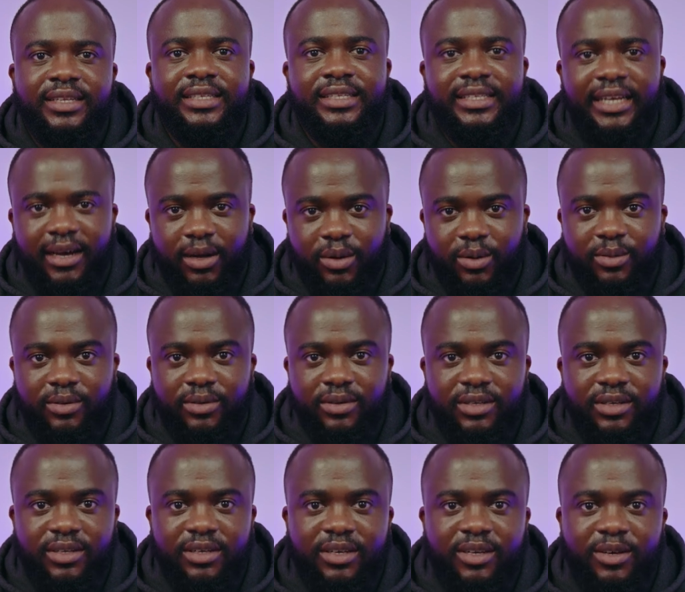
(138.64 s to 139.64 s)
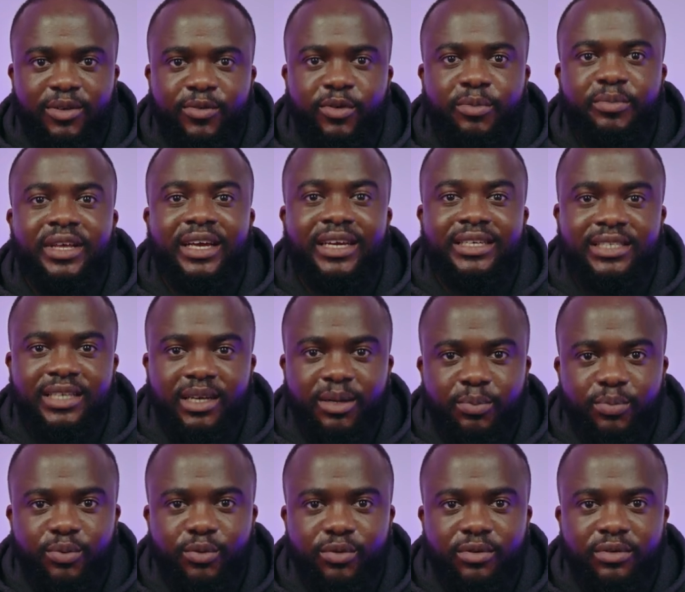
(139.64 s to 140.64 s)
Now, from the
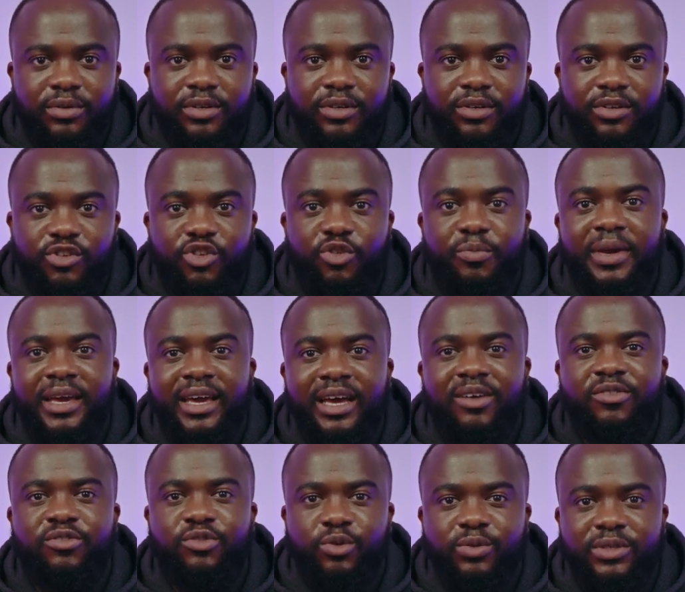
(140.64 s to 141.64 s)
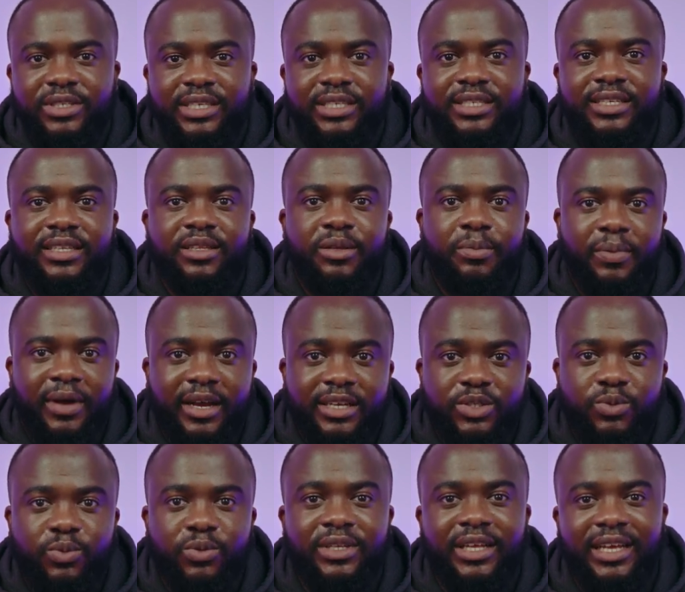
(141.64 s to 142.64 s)
example, you may have noticed that the
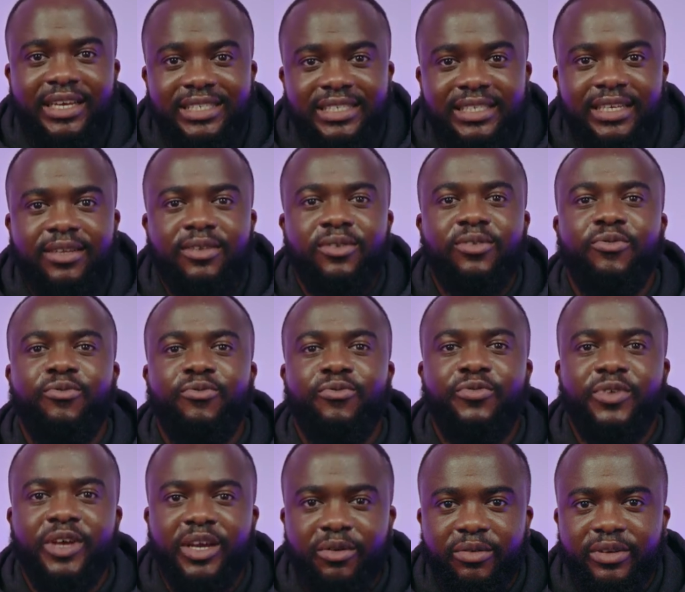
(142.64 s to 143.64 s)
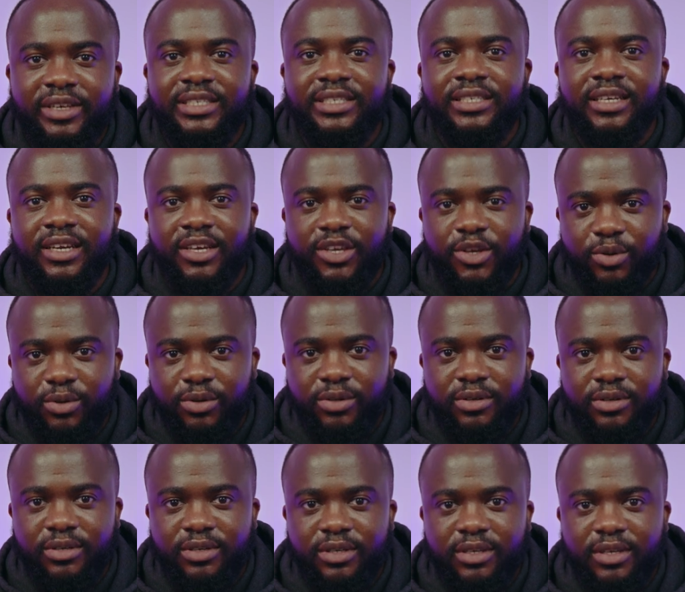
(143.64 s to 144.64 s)
password isn't very secure.
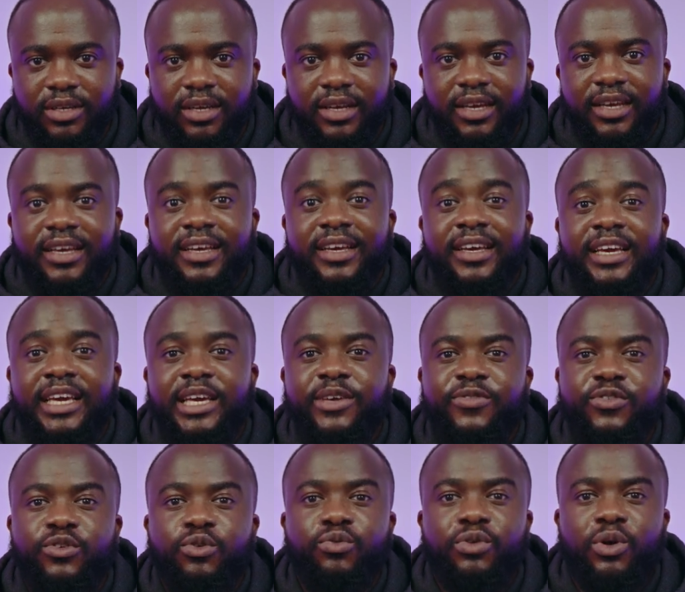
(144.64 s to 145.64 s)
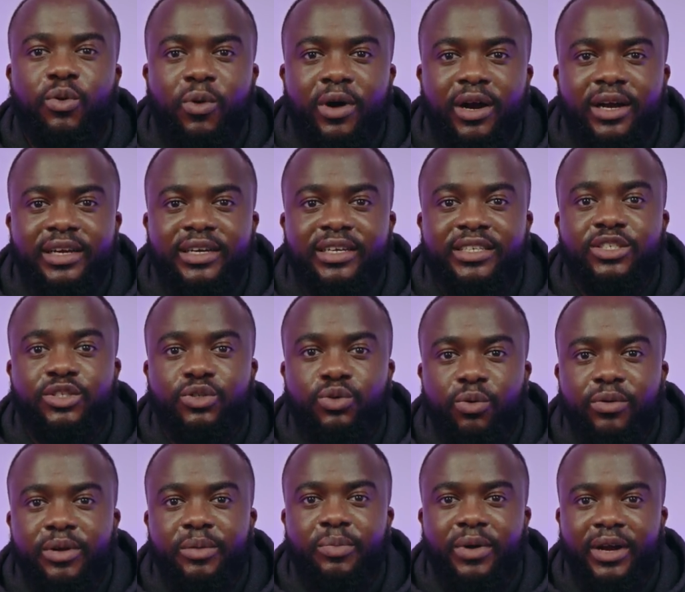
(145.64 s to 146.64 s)
If you require
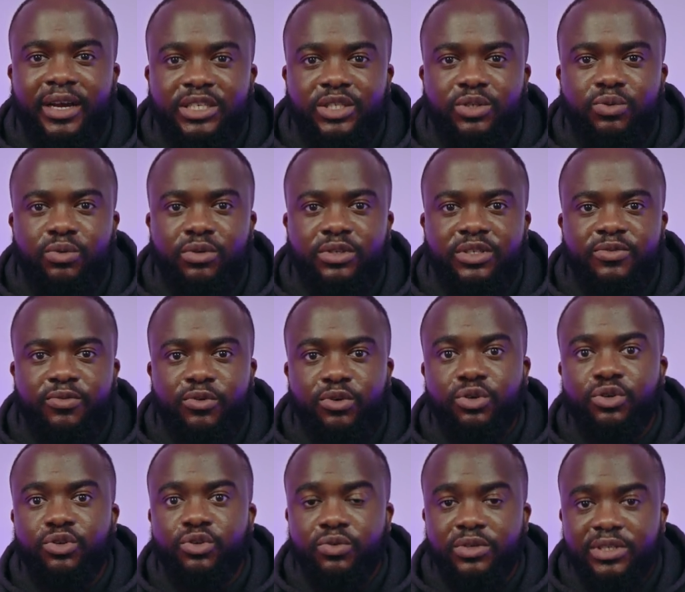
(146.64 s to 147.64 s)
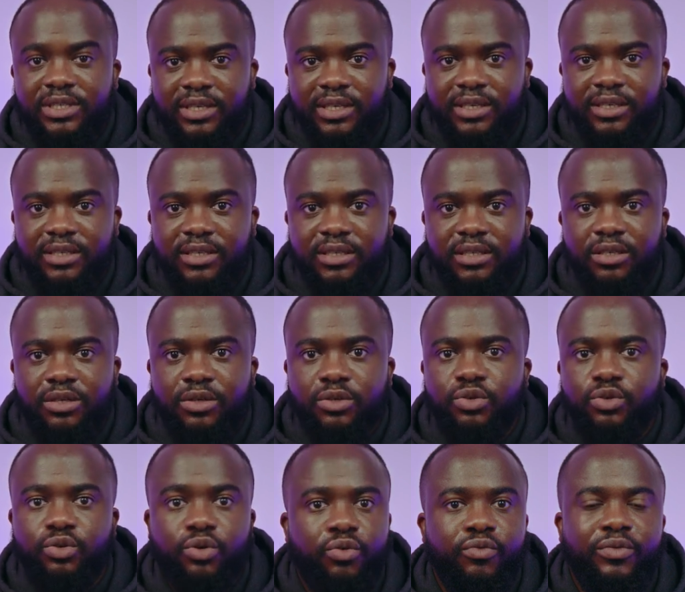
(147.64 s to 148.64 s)
storing passwords for your users,
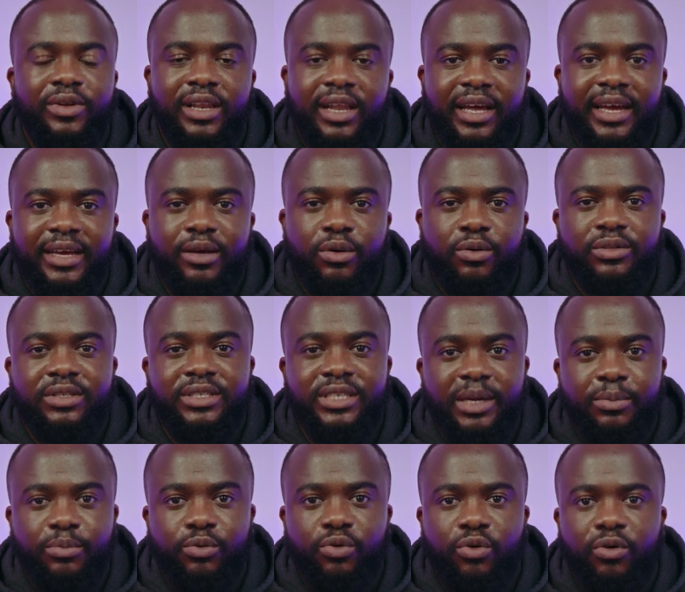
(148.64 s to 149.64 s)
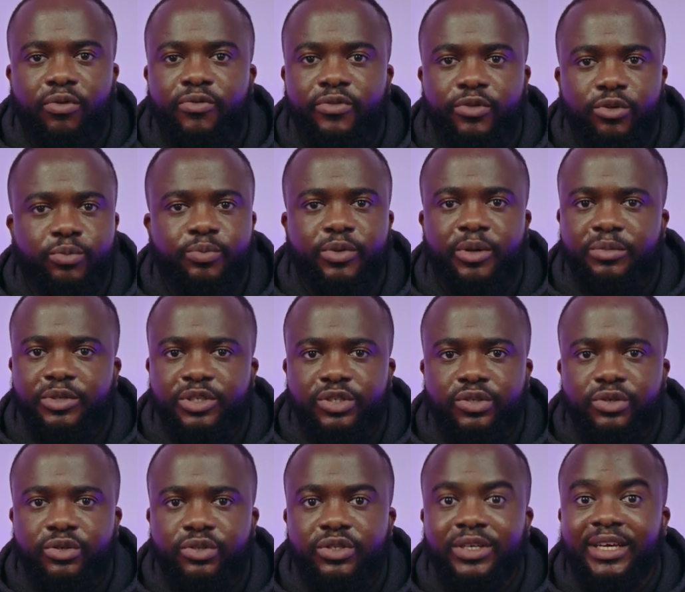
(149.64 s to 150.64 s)
do not rely on table or field
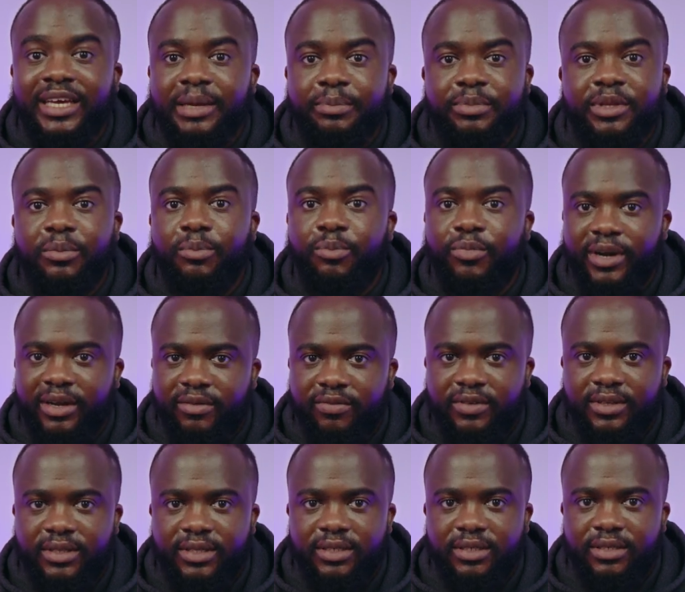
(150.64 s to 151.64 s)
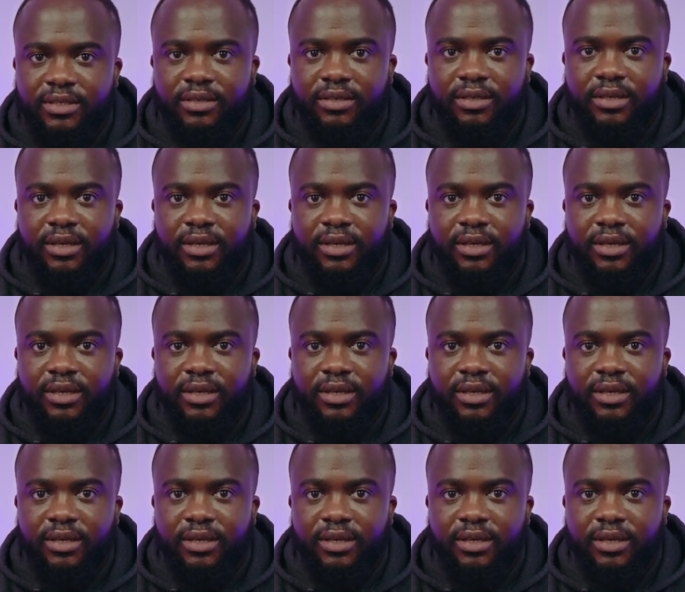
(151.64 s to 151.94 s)
permission to keep them private.